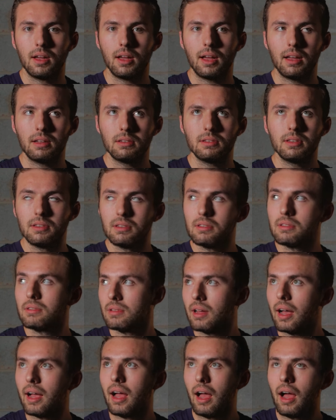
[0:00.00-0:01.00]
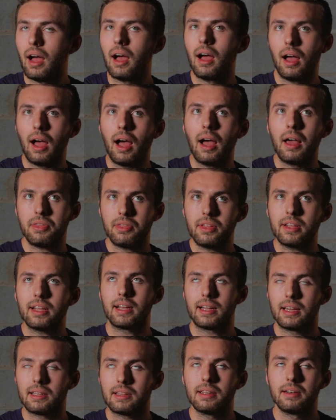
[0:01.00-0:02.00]
I think
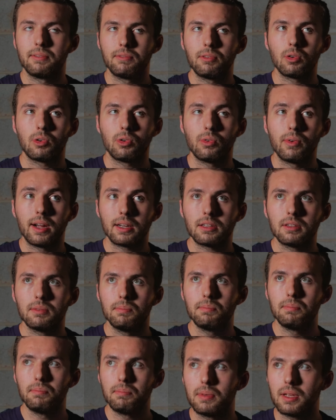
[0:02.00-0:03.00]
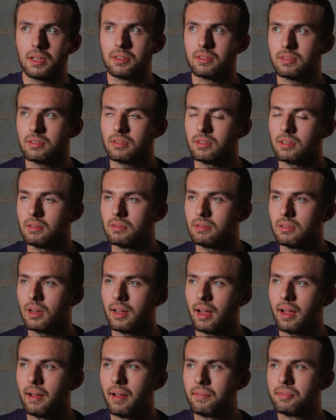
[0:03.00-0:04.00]
I got that info correct, because you know,
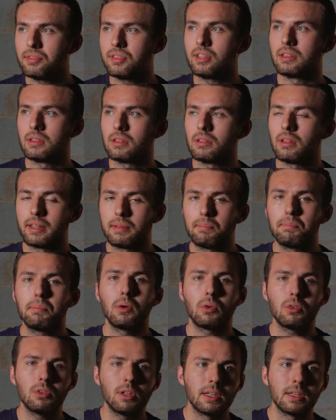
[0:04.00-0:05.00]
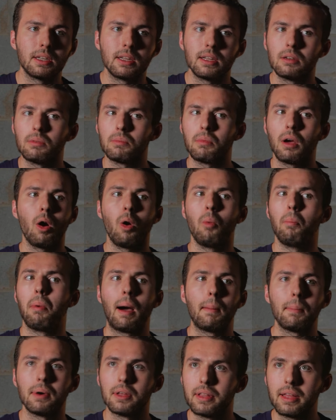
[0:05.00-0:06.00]
I've seen like Bill Clinton and
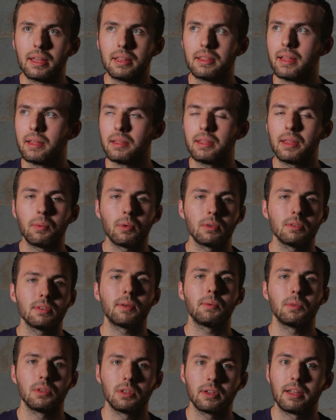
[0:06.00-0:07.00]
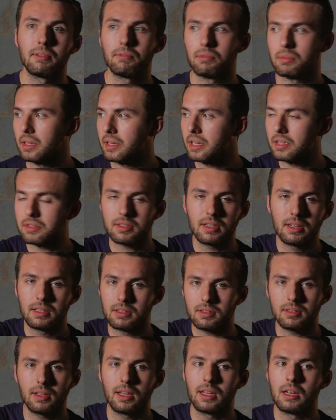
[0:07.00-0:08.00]
Obama, they were looking from the
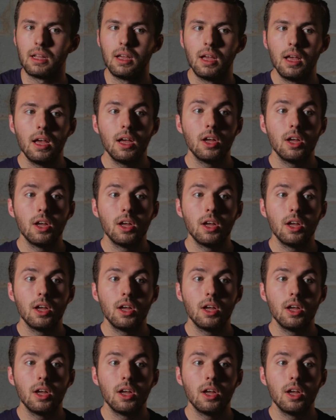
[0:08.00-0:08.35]
distance. And